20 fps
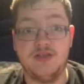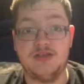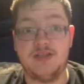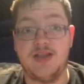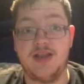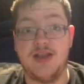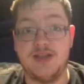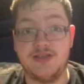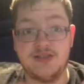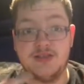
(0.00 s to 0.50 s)

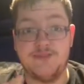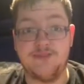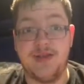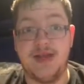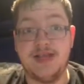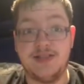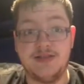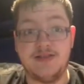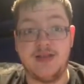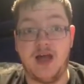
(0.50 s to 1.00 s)
So that's the
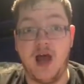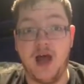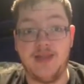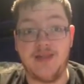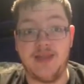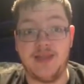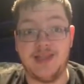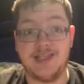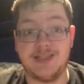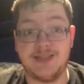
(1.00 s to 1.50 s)
best. I
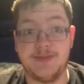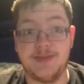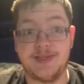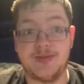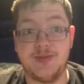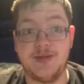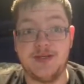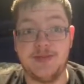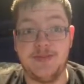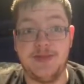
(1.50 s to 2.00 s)
think that's the
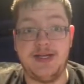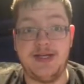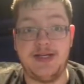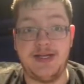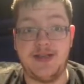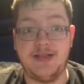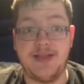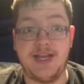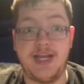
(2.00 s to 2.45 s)
best way to beat it.